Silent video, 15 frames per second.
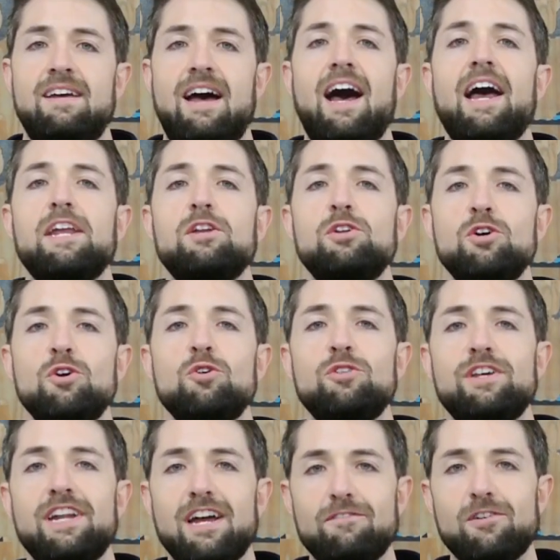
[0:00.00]
I know
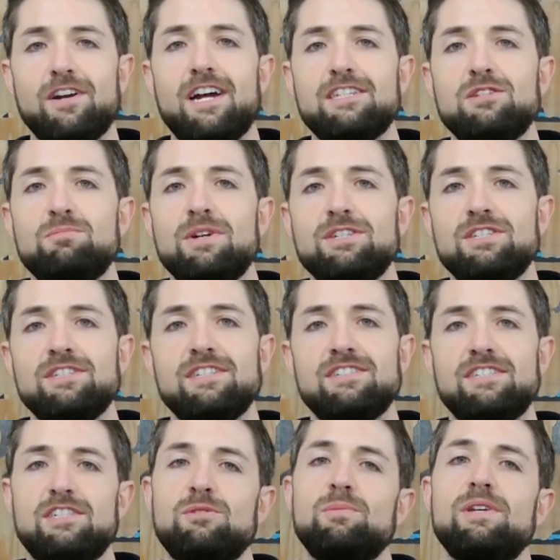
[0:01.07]
that I forgot to mention this
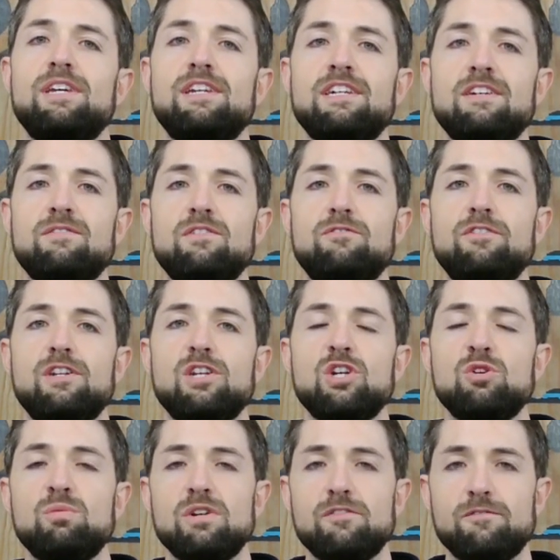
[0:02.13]
at the beginning of the video,
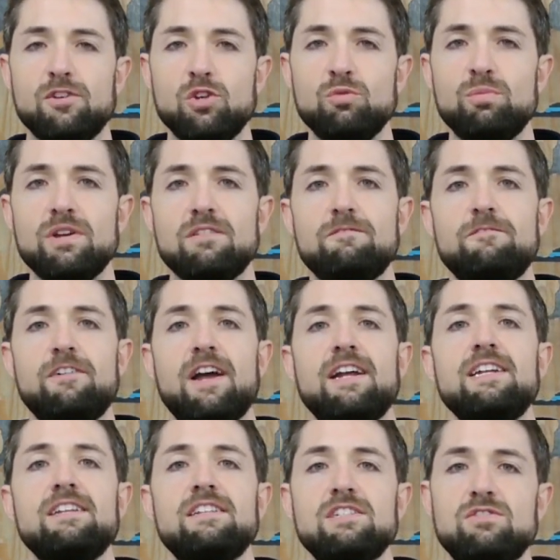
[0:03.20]
but if you've been
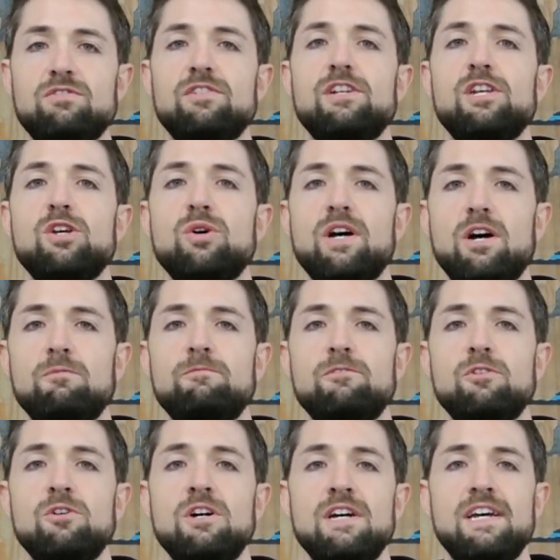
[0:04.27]
finding this video
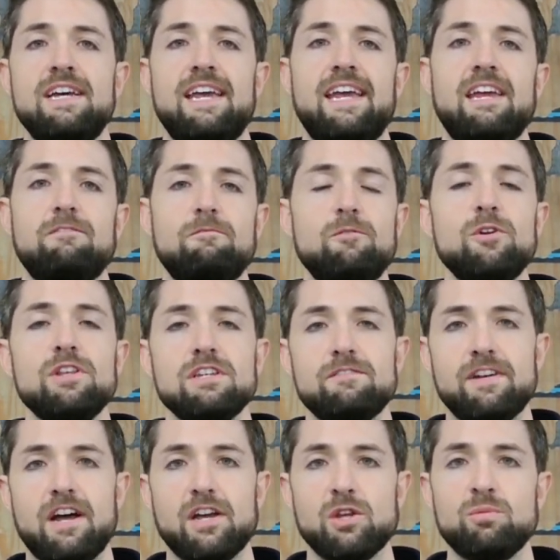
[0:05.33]
helpful and really
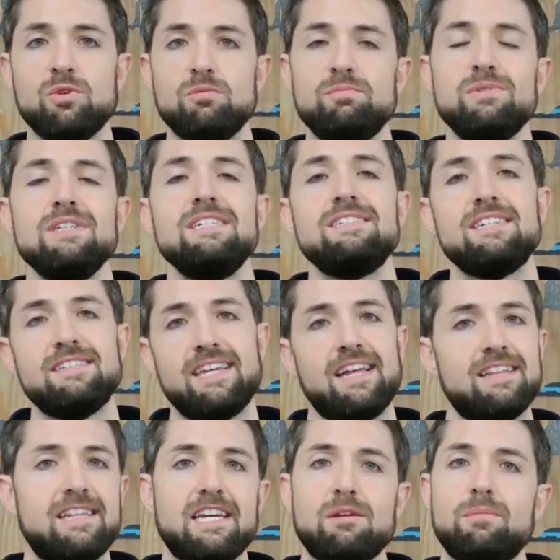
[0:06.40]
valuable, please hit that
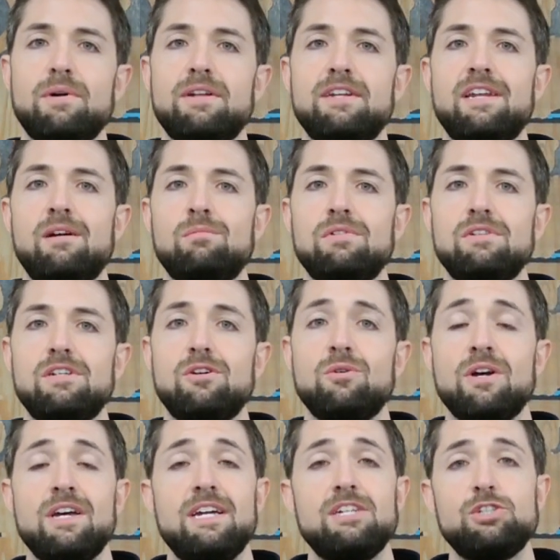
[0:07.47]
like button down below.
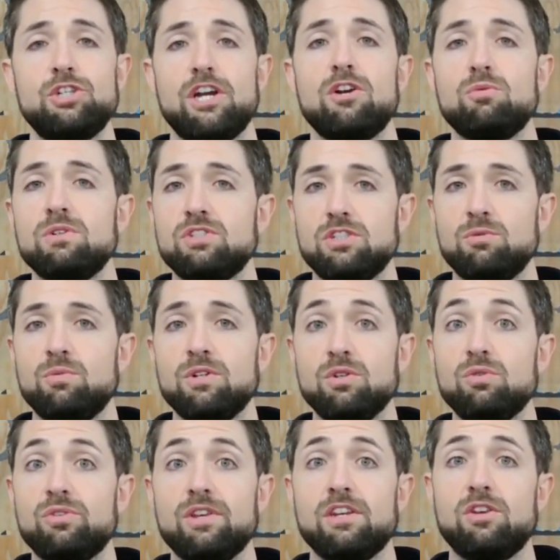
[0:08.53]
Share it with someone you
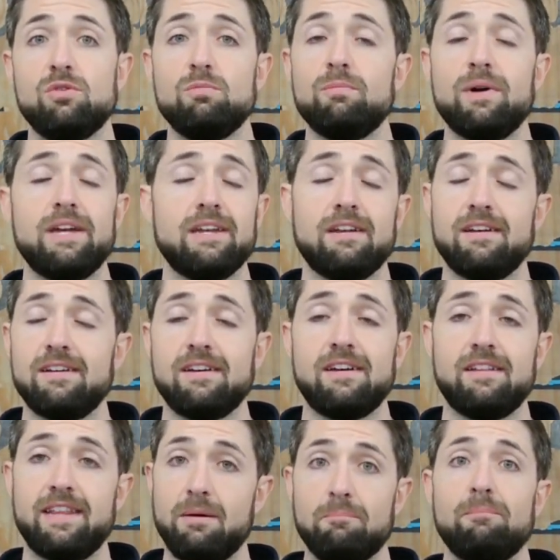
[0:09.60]
think you might
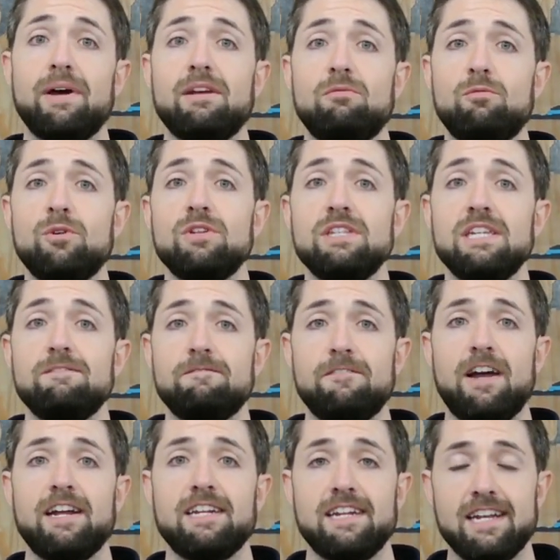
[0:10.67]
that might really
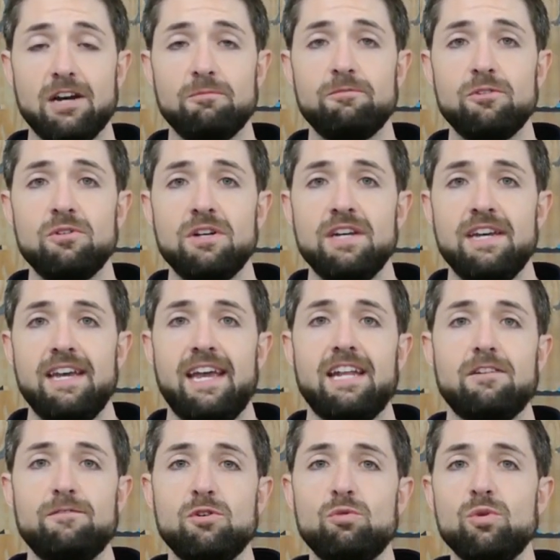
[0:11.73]
find it helpful. And
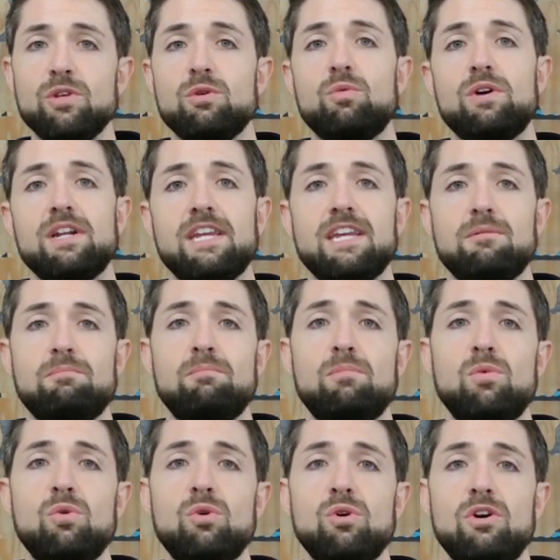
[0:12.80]
if you really want to get
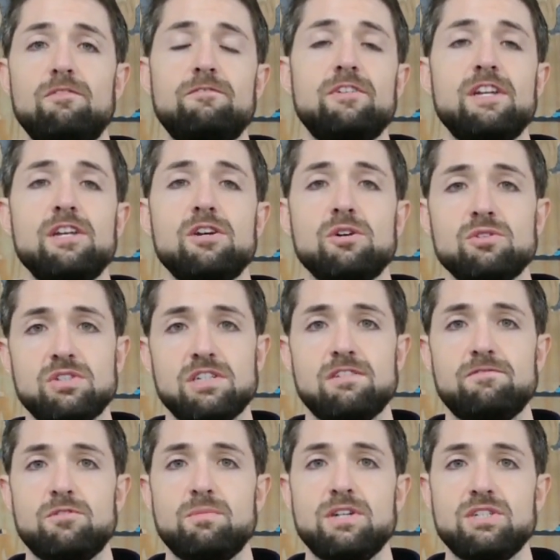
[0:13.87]
more videos and
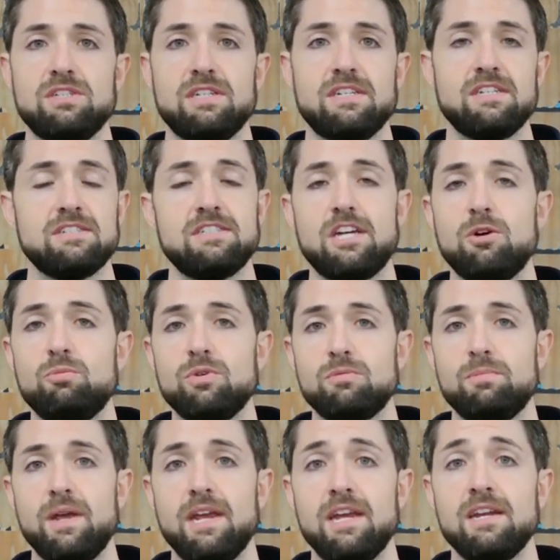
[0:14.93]
information like this to help with
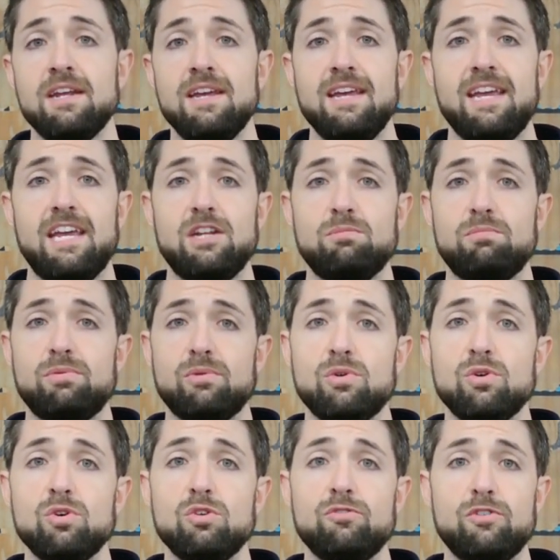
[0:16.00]
pain and
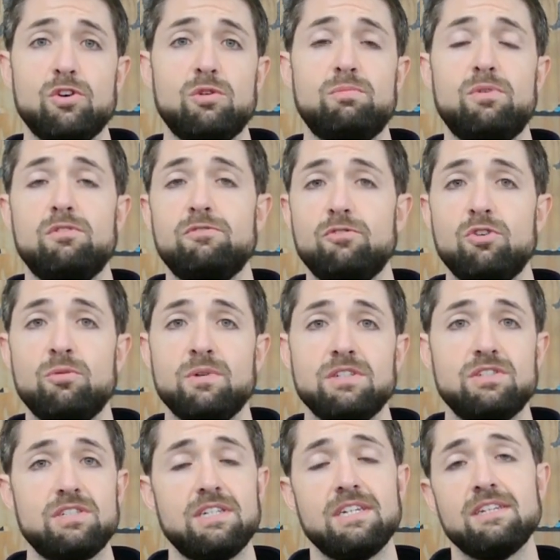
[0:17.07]
improve your
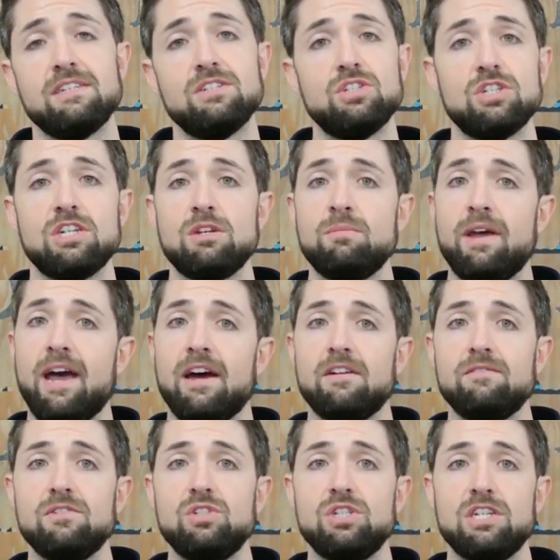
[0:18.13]
performance in the gym, out of
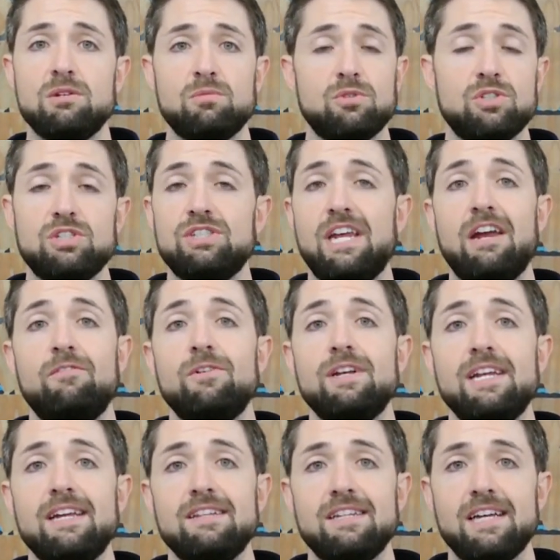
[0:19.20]
the gym, or just
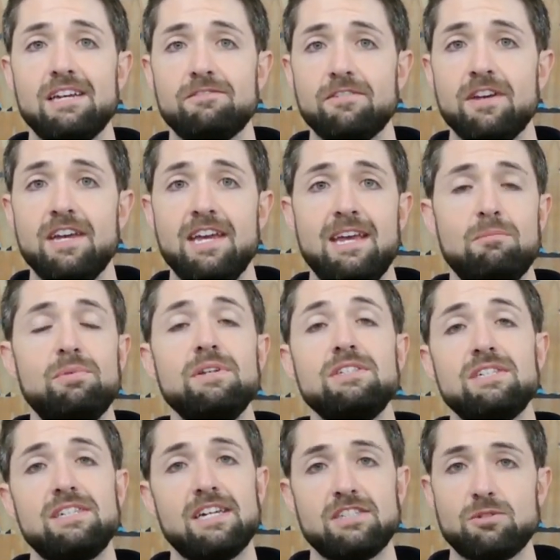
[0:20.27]
everyday life, please
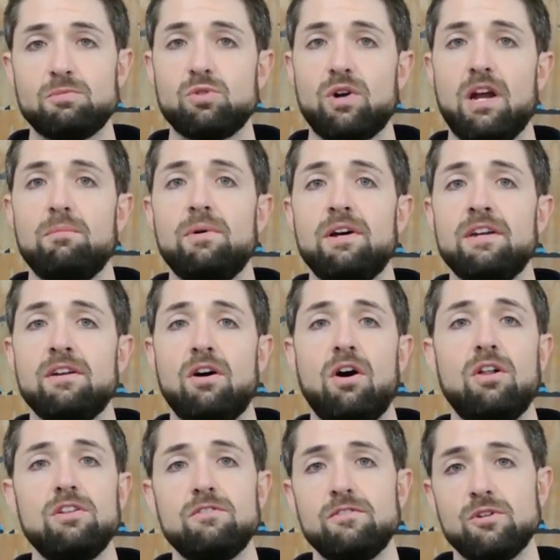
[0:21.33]
hit that subscribe button.
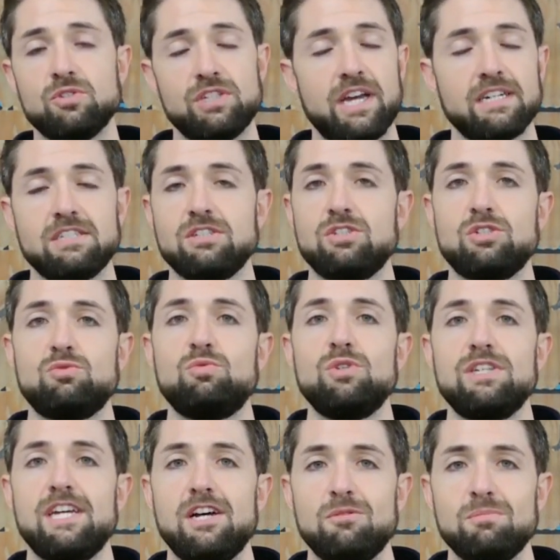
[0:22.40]
All of those actions just
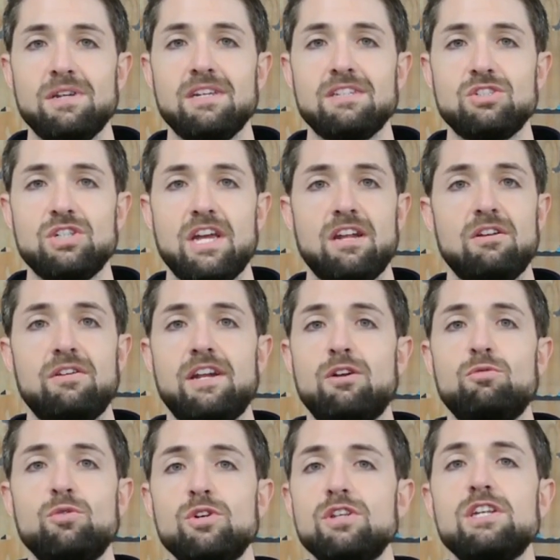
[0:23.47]
really help me in the channel, and I
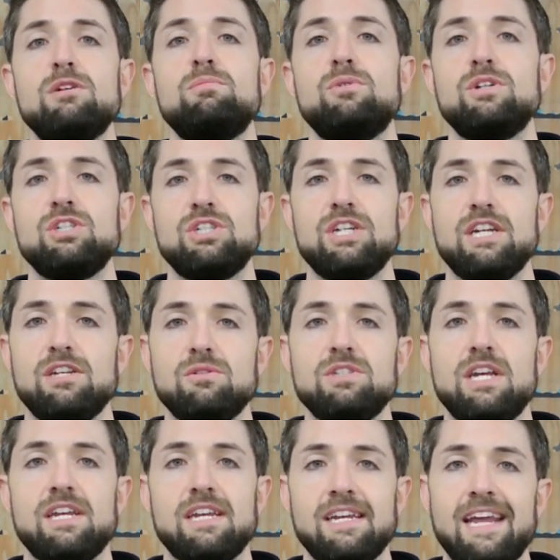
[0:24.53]
really appreciate you
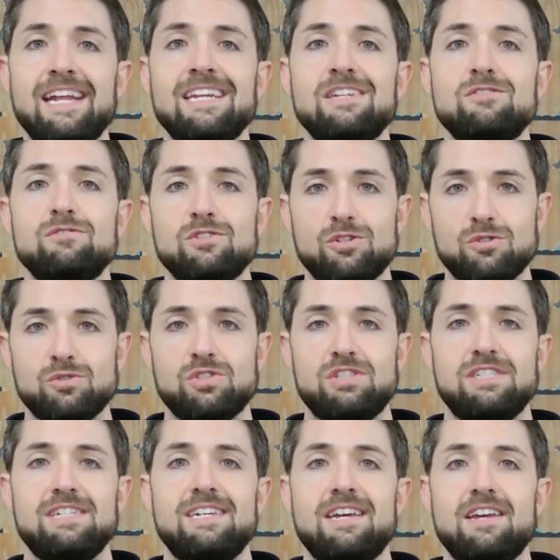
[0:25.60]
taking any of those
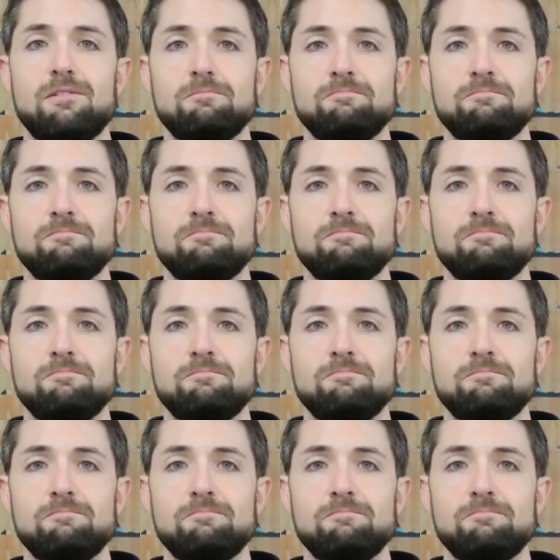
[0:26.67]
today.